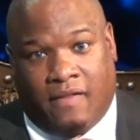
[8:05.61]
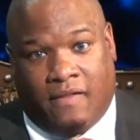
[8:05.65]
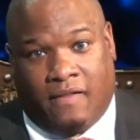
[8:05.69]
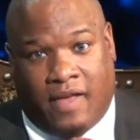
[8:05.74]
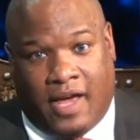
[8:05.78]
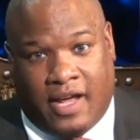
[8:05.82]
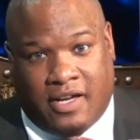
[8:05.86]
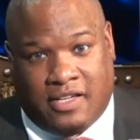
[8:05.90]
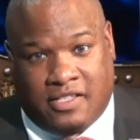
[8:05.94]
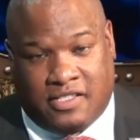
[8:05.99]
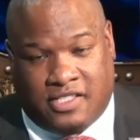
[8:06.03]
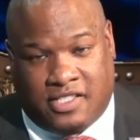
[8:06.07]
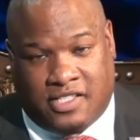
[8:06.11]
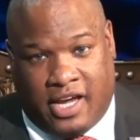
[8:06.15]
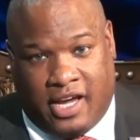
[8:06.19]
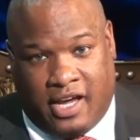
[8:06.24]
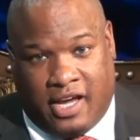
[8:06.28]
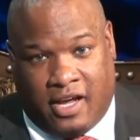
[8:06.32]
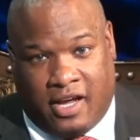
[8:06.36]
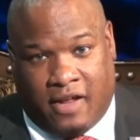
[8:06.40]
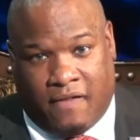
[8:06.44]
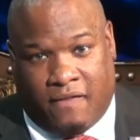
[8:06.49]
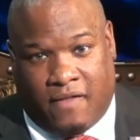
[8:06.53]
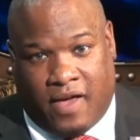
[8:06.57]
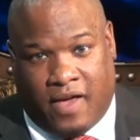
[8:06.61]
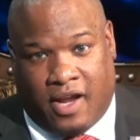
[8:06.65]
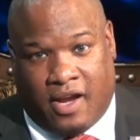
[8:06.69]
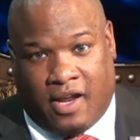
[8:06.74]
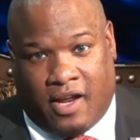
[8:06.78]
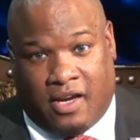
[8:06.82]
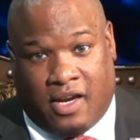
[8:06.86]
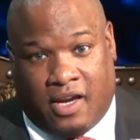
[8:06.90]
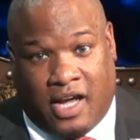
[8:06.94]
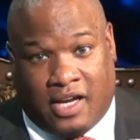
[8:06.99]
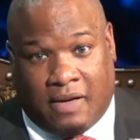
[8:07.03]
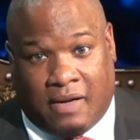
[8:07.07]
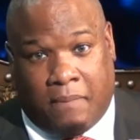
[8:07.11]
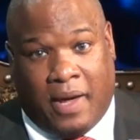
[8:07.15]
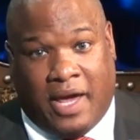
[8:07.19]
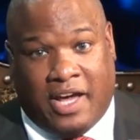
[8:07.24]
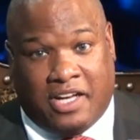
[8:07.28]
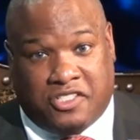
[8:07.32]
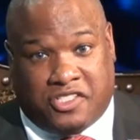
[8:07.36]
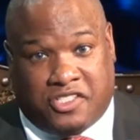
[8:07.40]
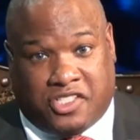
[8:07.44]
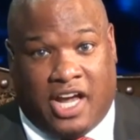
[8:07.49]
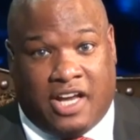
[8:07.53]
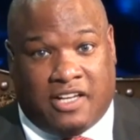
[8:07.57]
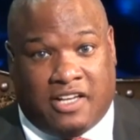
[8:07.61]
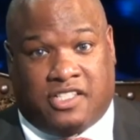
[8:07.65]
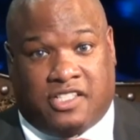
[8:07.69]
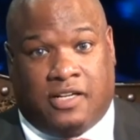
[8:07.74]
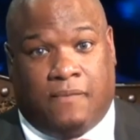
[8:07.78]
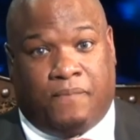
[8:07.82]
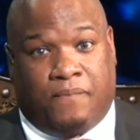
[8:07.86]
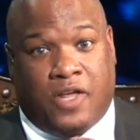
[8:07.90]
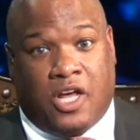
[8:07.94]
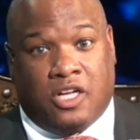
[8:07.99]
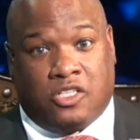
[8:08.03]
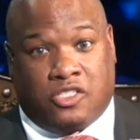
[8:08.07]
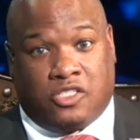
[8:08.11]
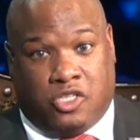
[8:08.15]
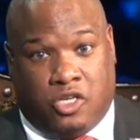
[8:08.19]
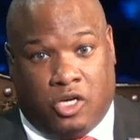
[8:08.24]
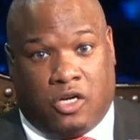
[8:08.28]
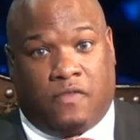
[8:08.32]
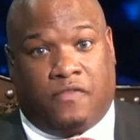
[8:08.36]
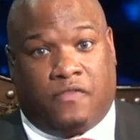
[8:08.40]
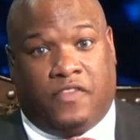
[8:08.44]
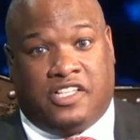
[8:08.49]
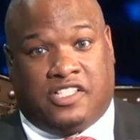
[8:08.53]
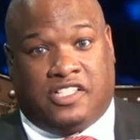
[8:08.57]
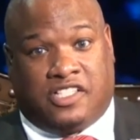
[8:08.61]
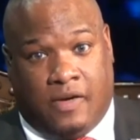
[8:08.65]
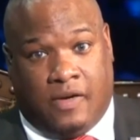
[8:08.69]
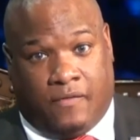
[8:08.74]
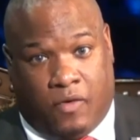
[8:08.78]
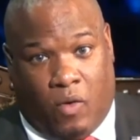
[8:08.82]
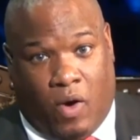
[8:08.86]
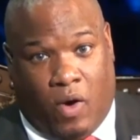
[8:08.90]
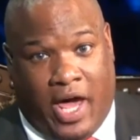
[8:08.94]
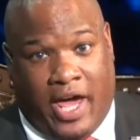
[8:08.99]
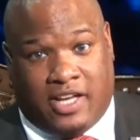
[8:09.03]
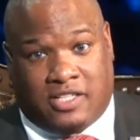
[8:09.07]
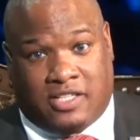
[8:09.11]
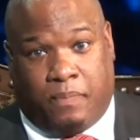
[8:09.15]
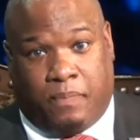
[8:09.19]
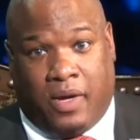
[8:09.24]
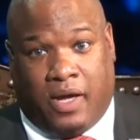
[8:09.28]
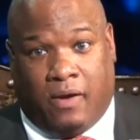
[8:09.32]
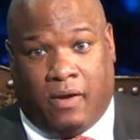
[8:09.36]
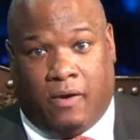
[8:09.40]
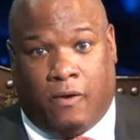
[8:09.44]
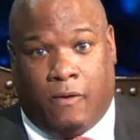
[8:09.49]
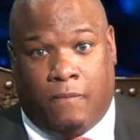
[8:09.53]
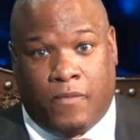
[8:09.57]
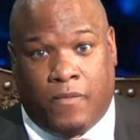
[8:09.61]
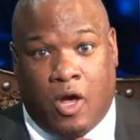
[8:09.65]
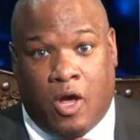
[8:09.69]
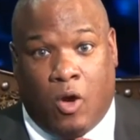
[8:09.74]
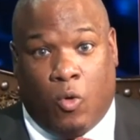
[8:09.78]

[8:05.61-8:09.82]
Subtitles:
Lyndon Baines Johnson took the civil rights bill,